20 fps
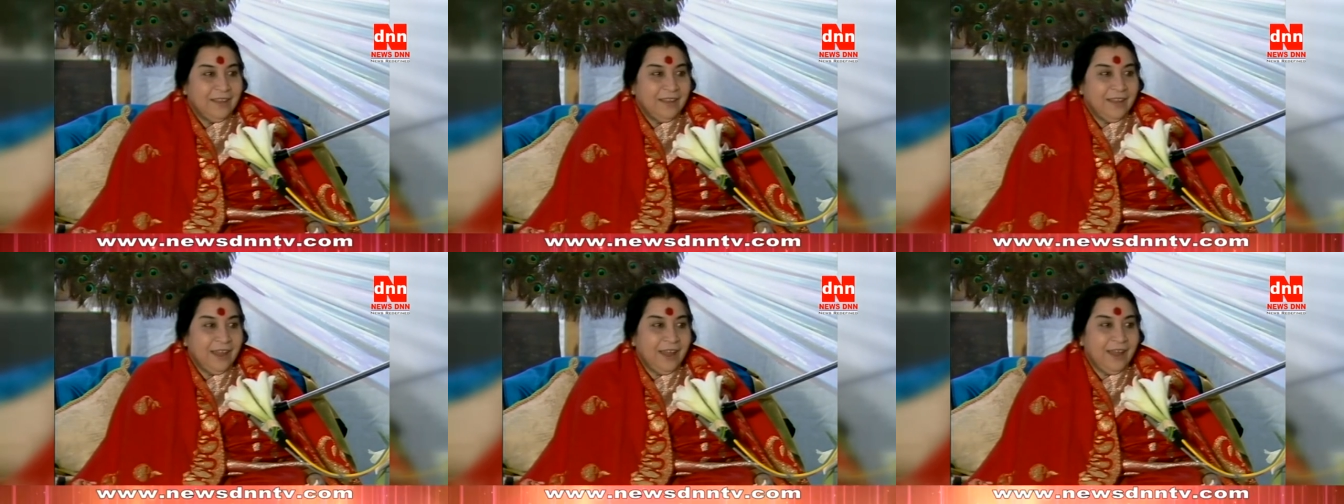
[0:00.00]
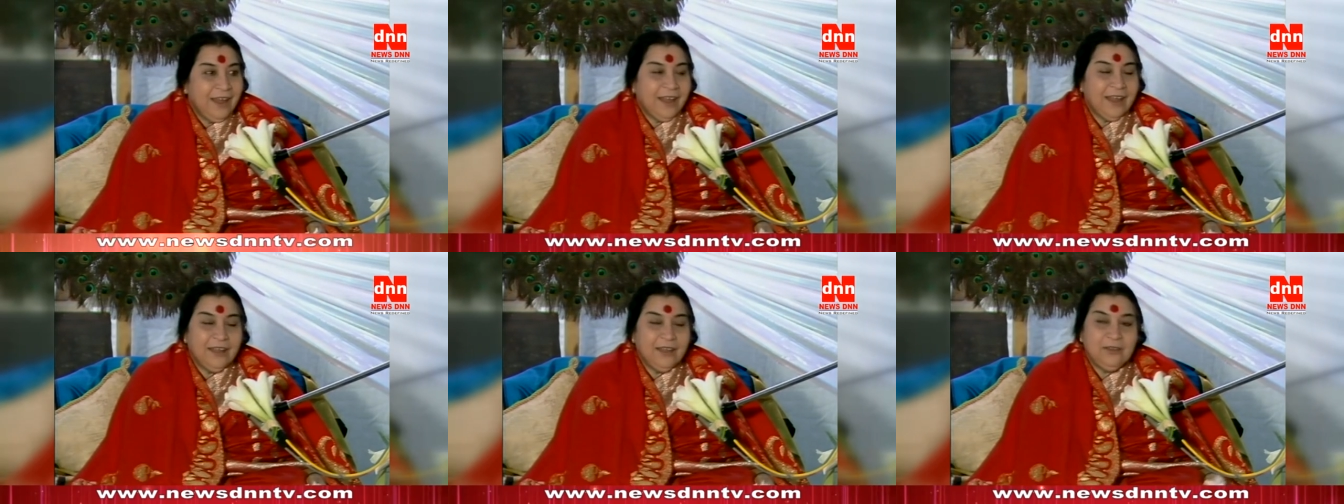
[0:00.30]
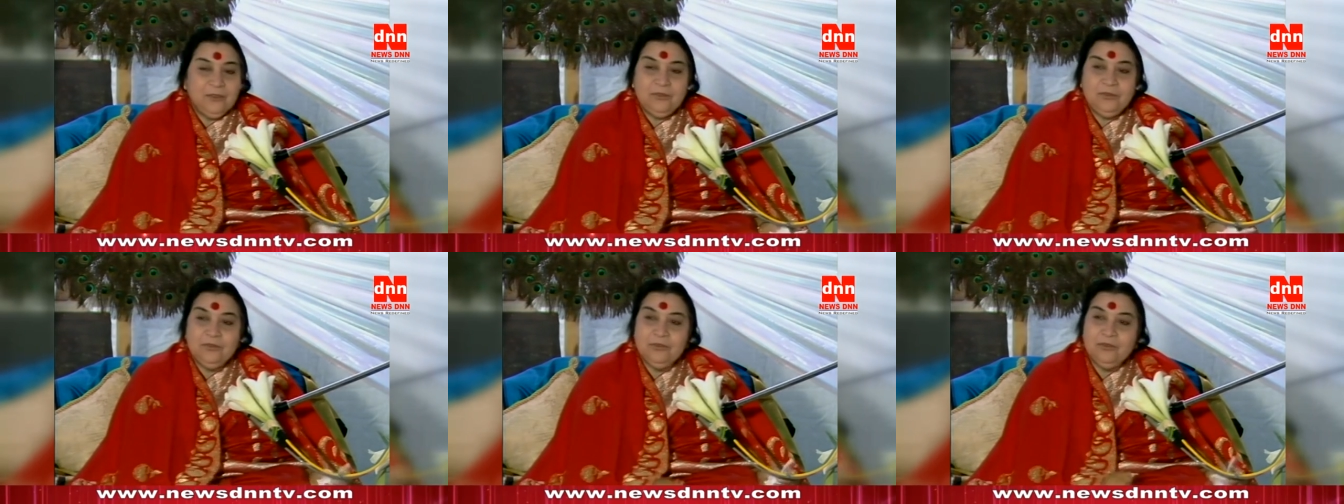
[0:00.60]
And I
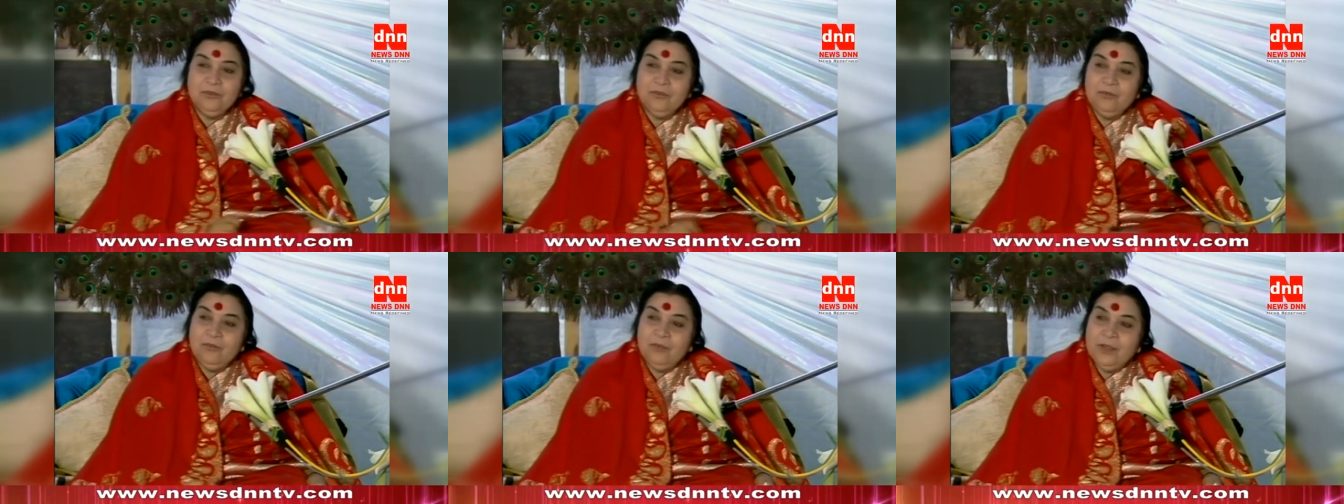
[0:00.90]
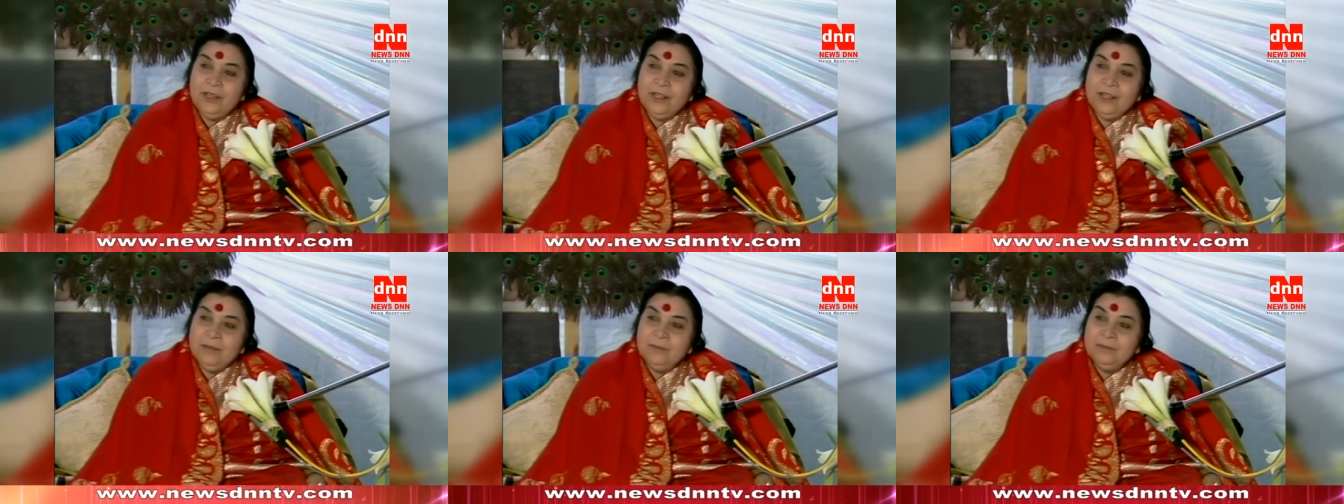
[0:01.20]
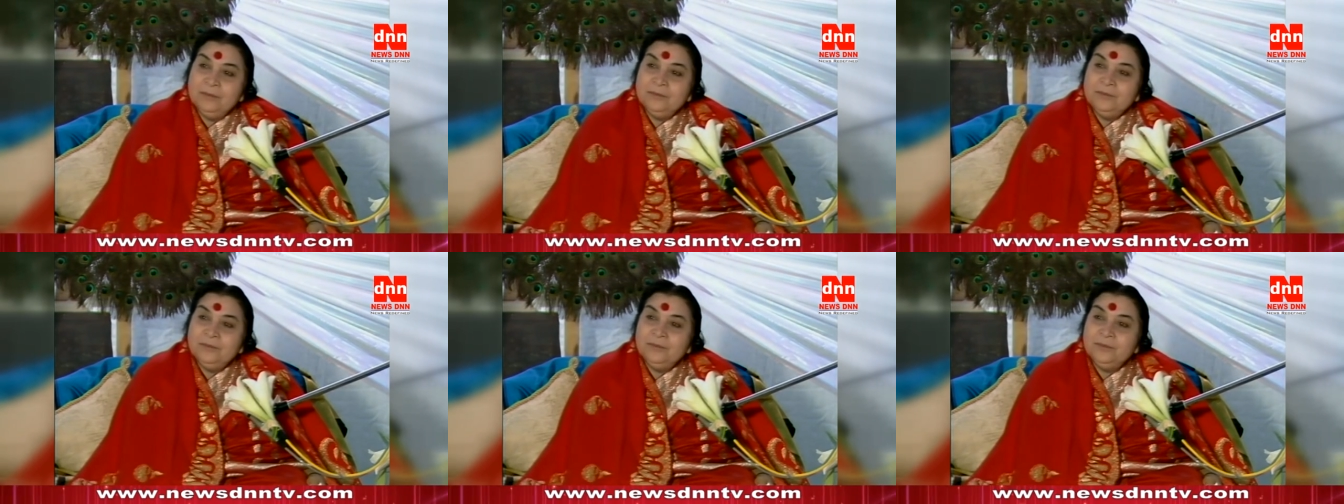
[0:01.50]
used to cook for them.
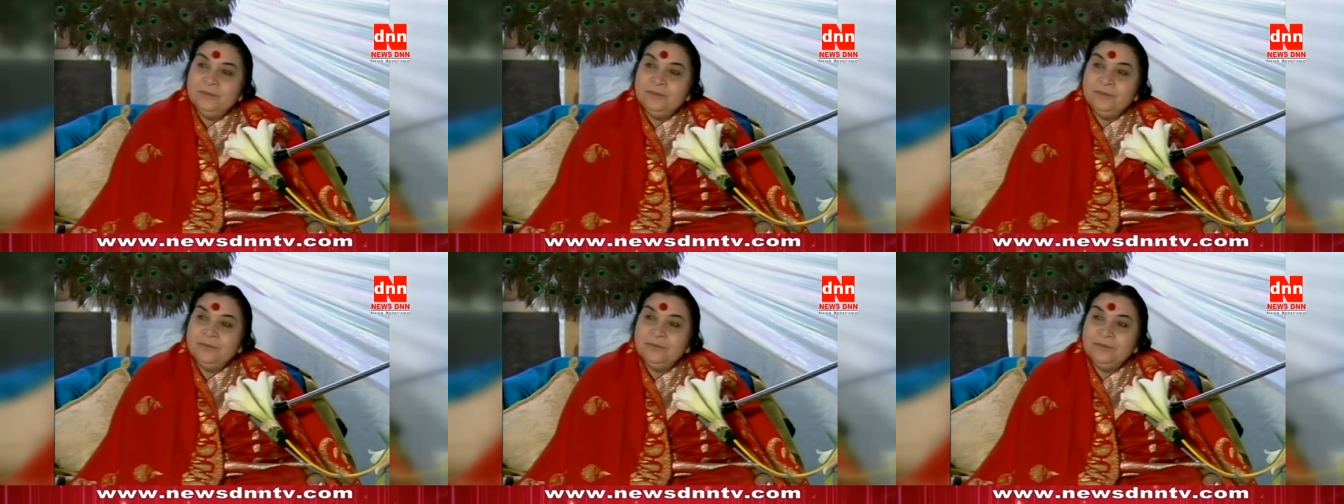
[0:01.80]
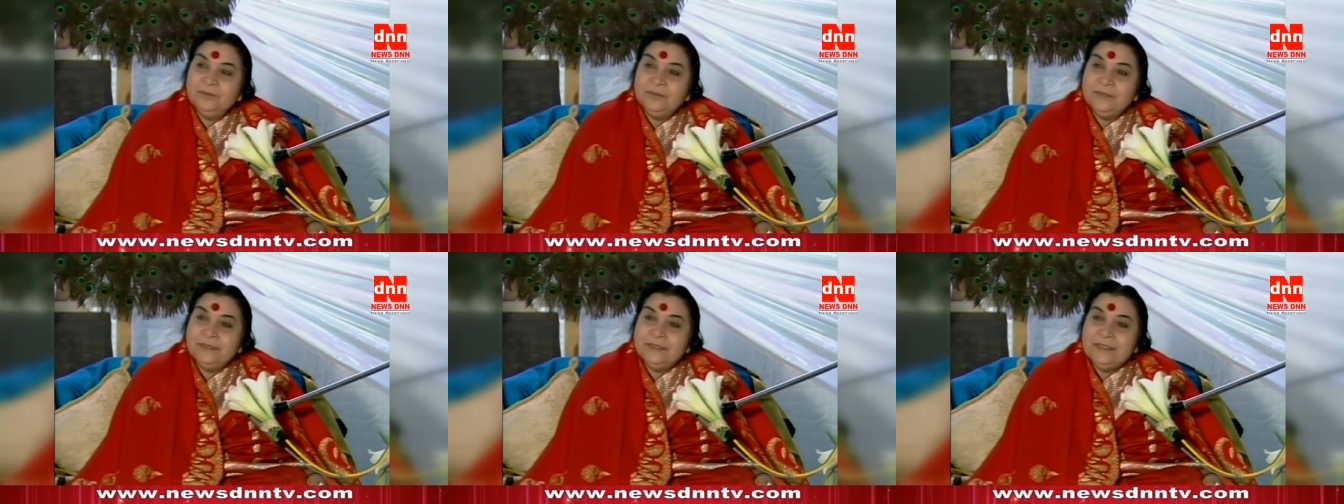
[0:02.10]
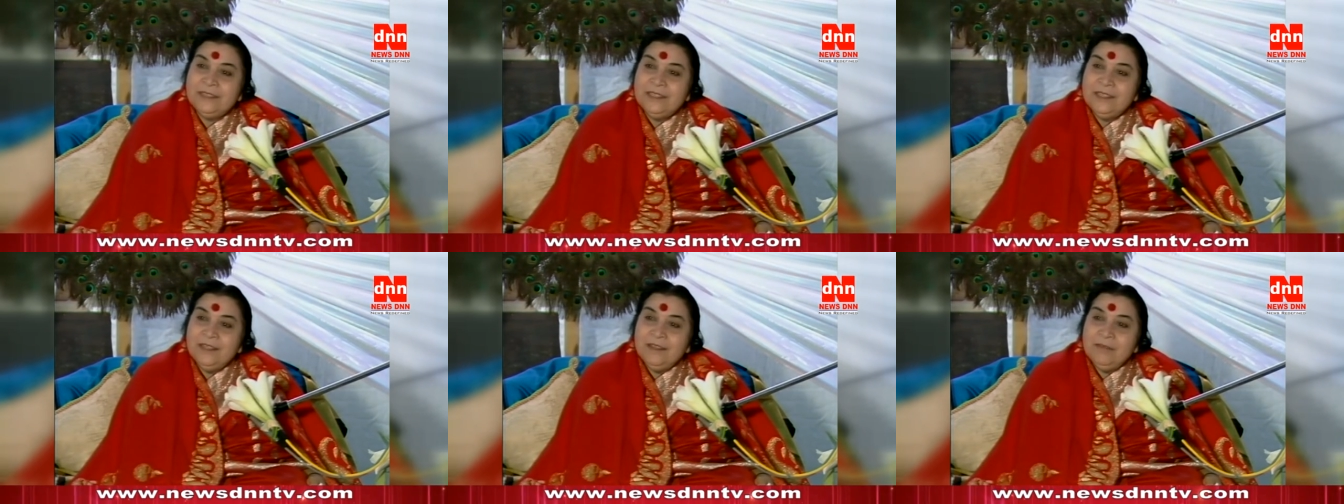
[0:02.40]

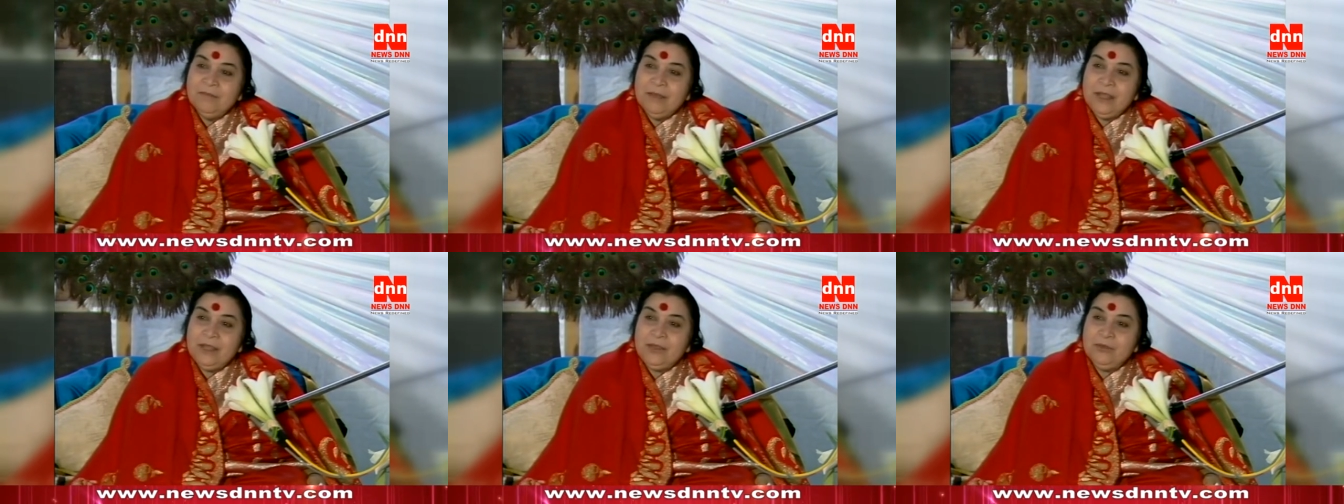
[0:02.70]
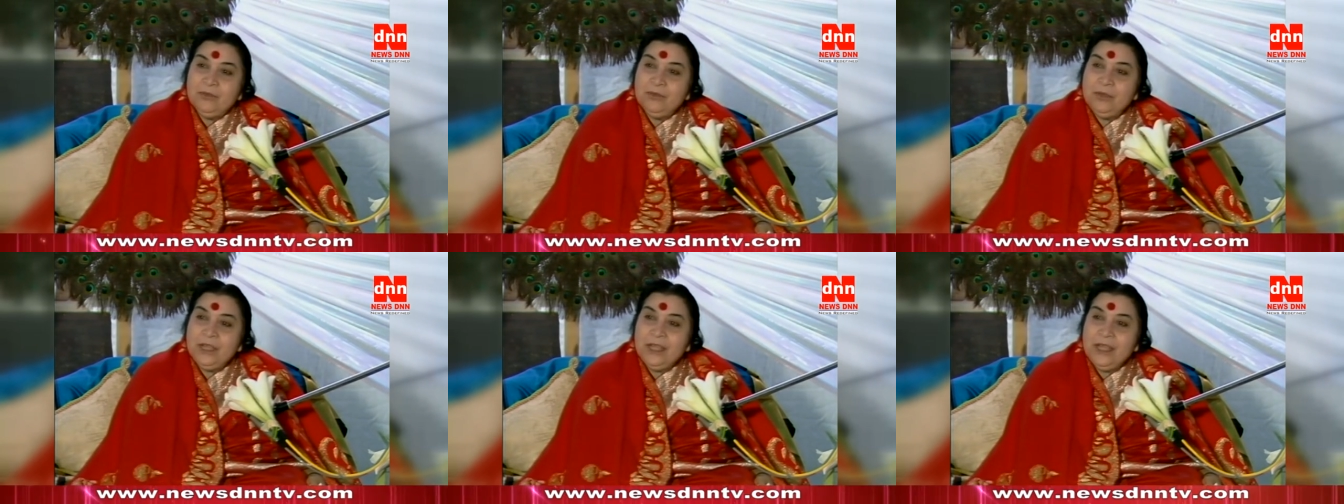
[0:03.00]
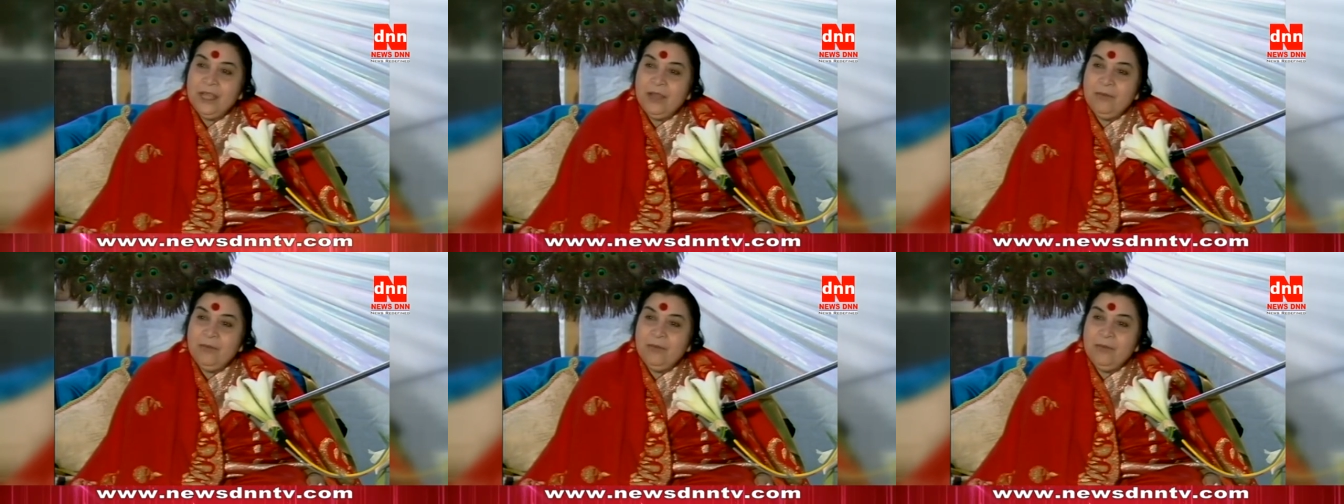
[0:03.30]
By cooking,